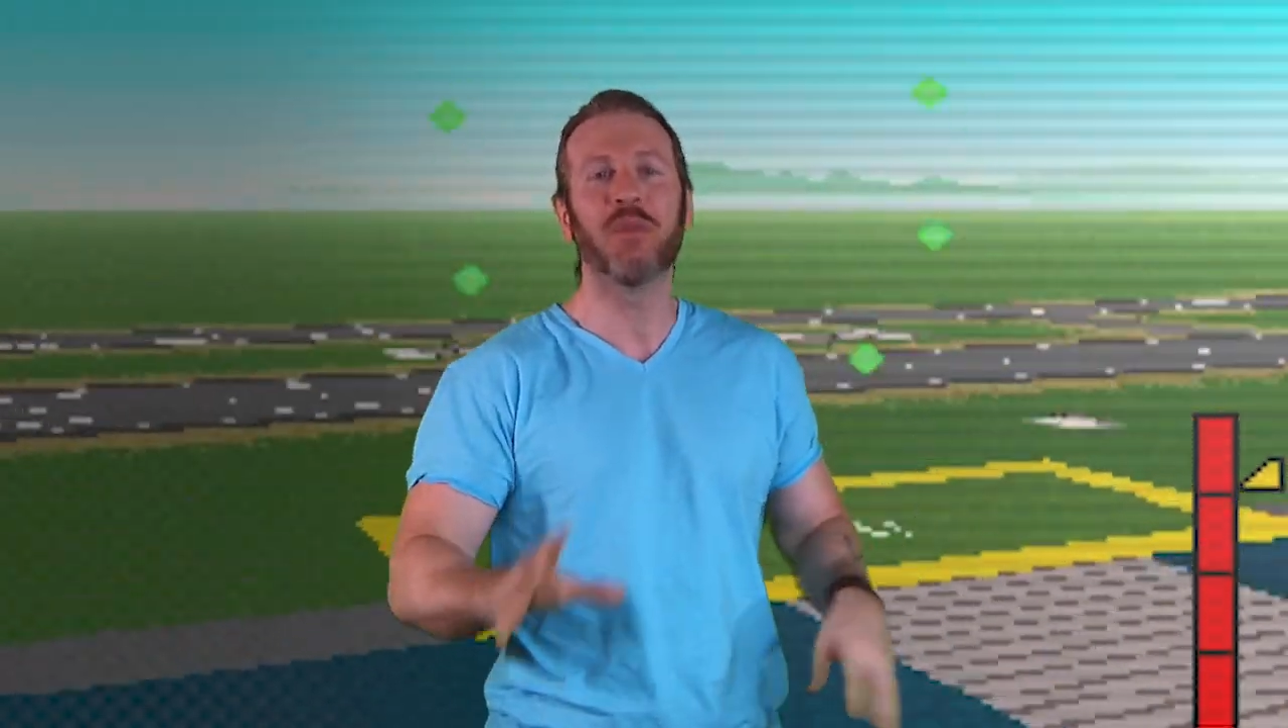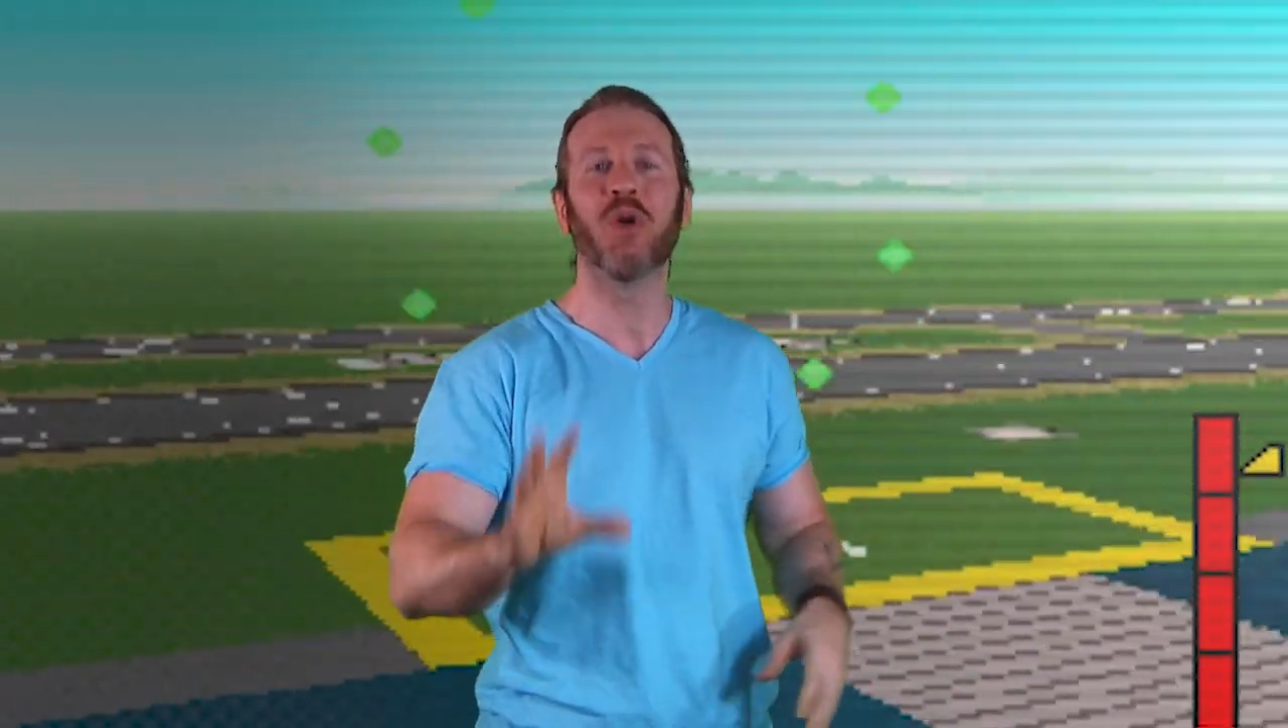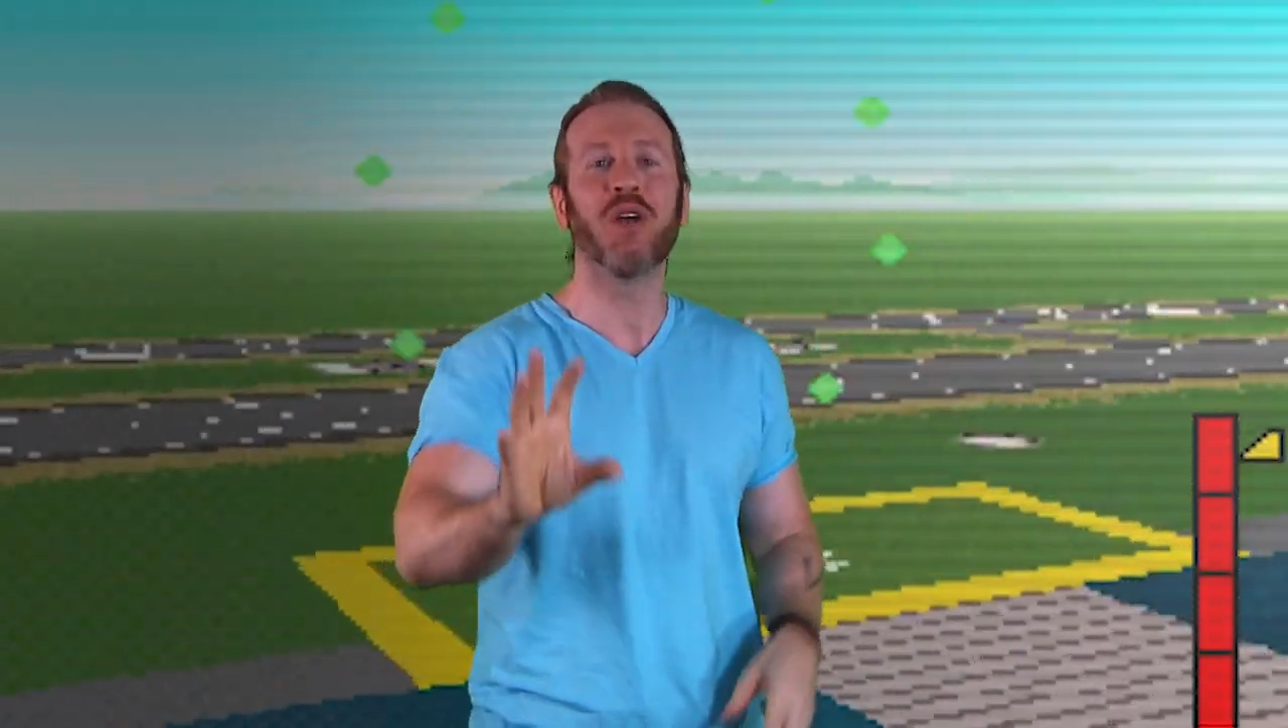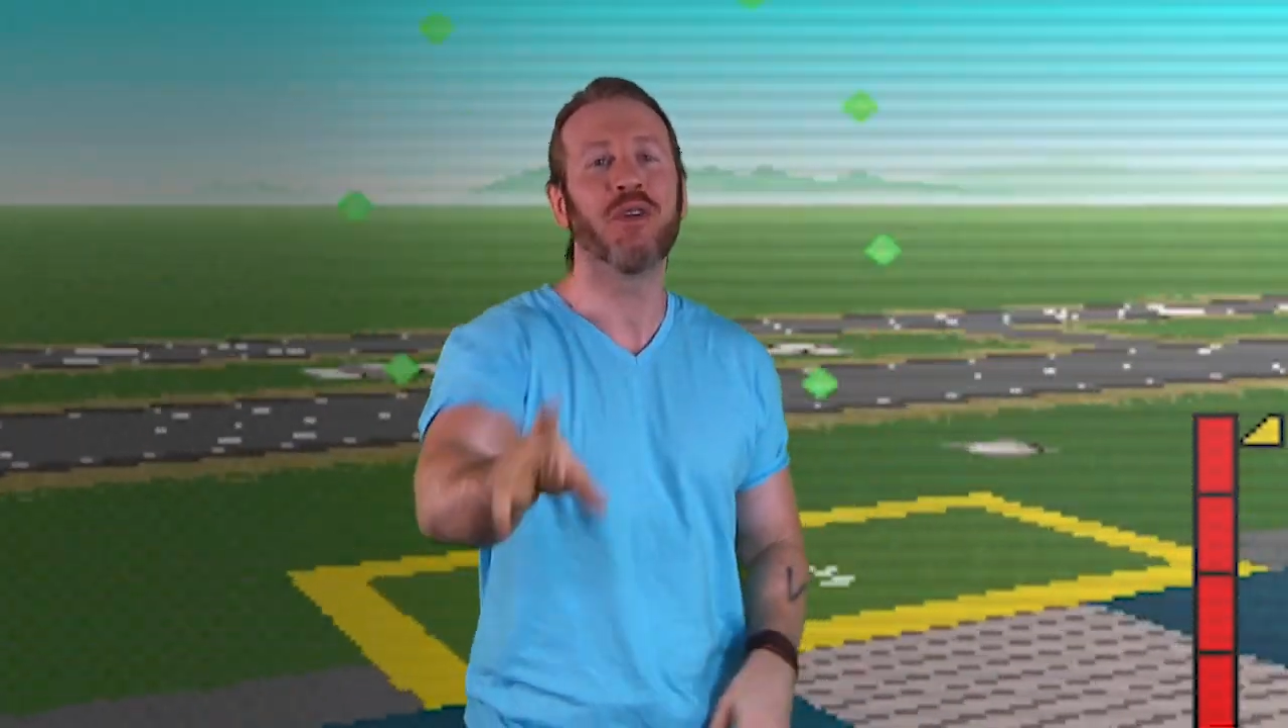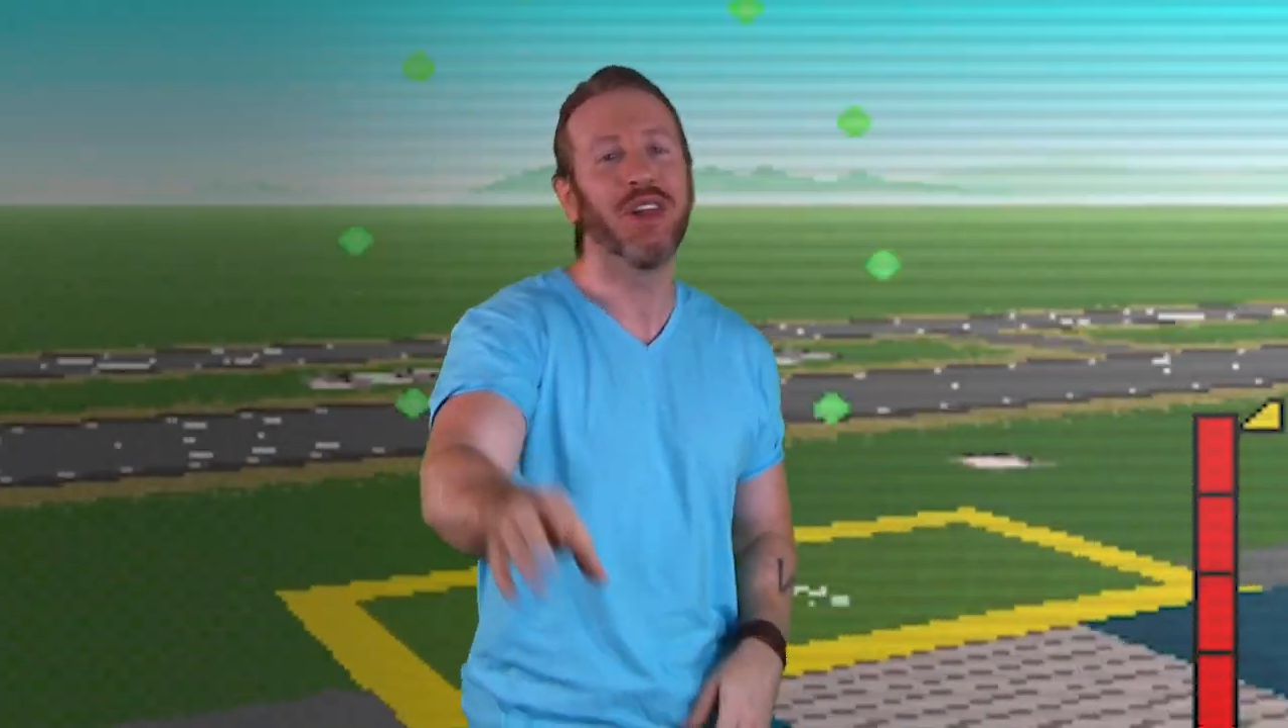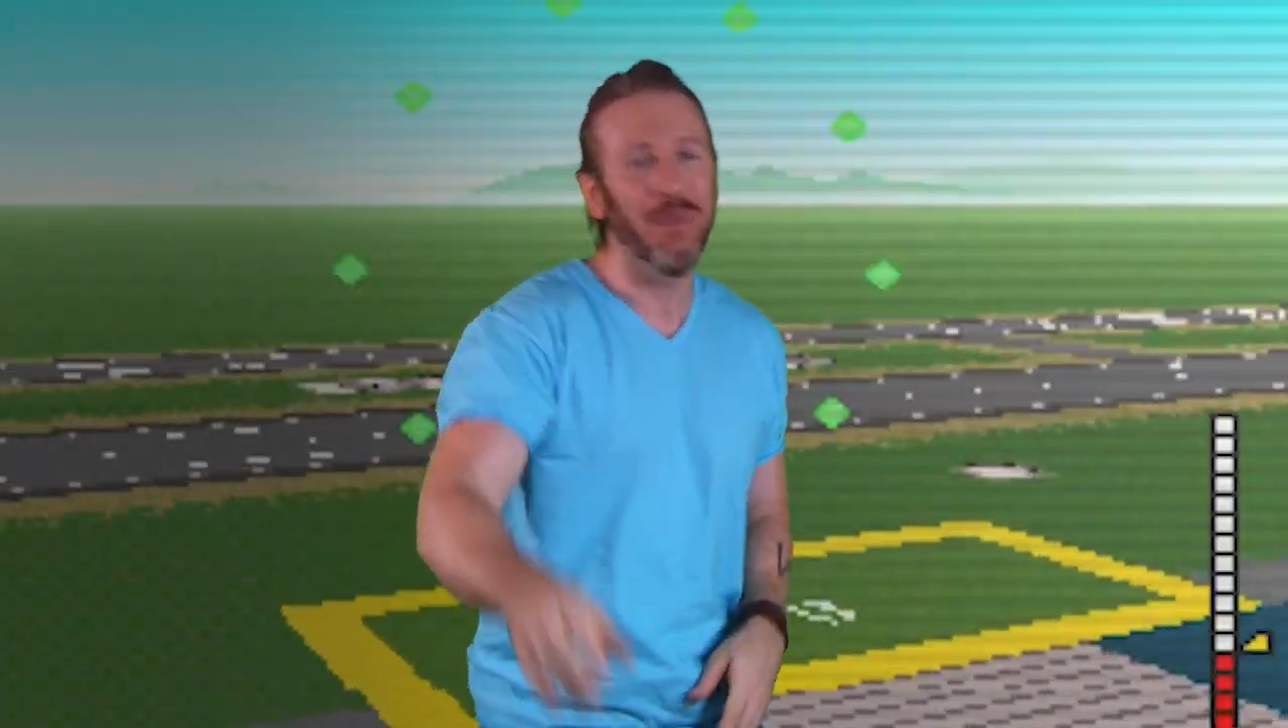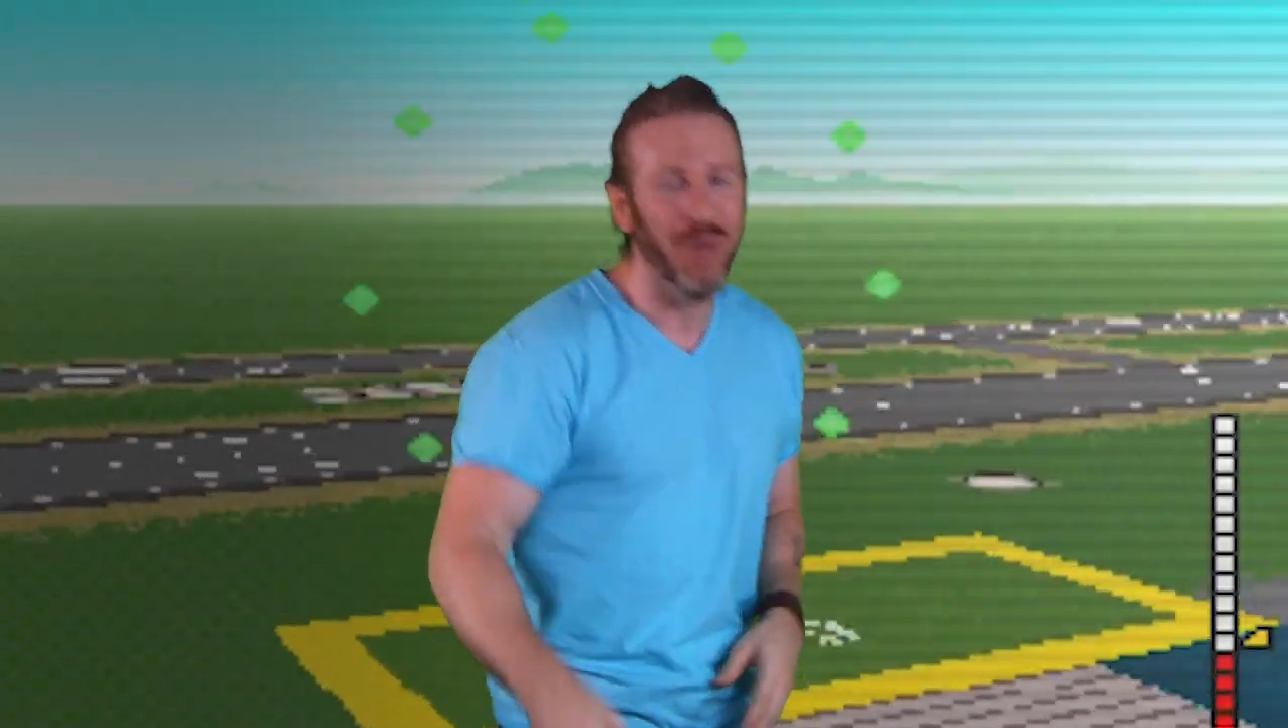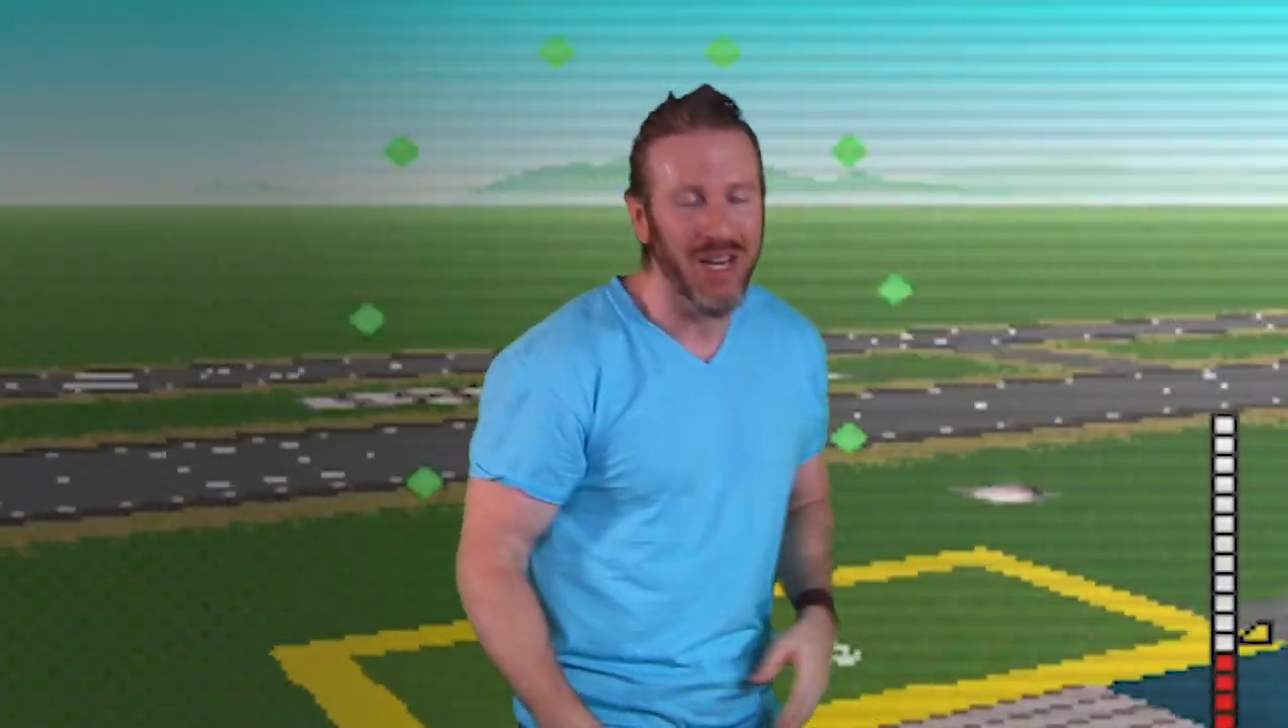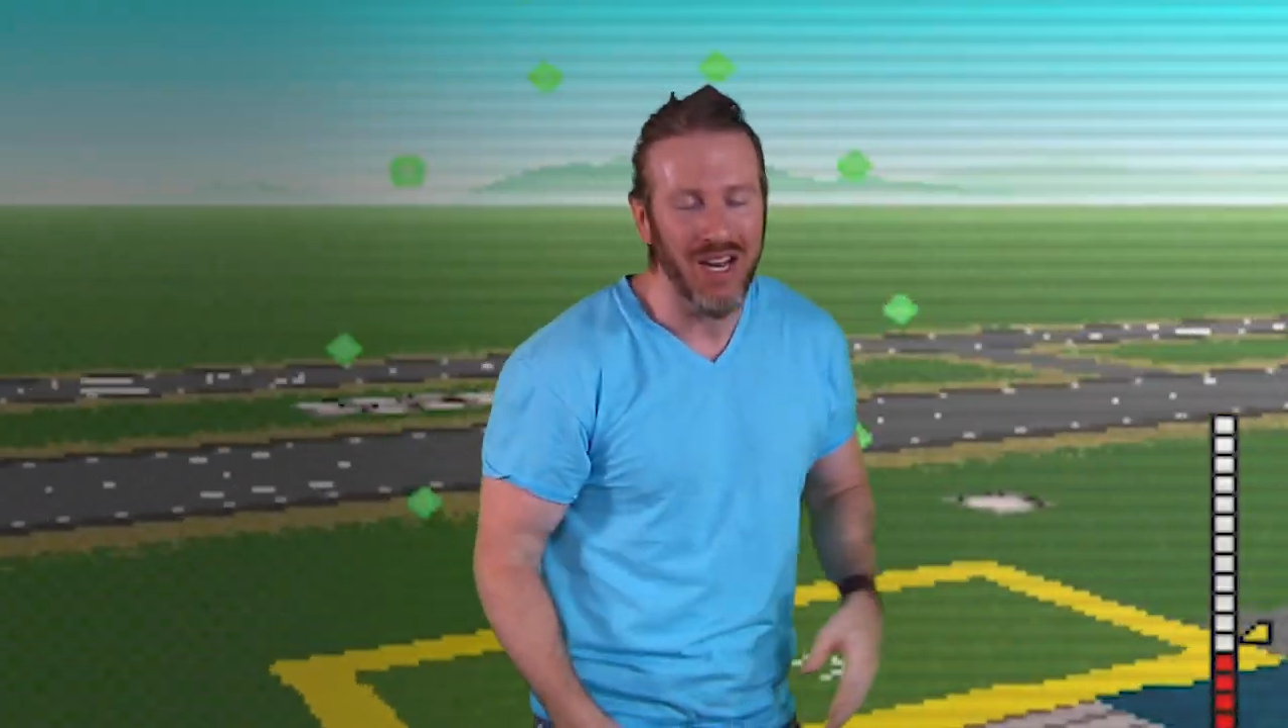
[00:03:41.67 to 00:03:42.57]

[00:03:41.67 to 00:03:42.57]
but when I finally beat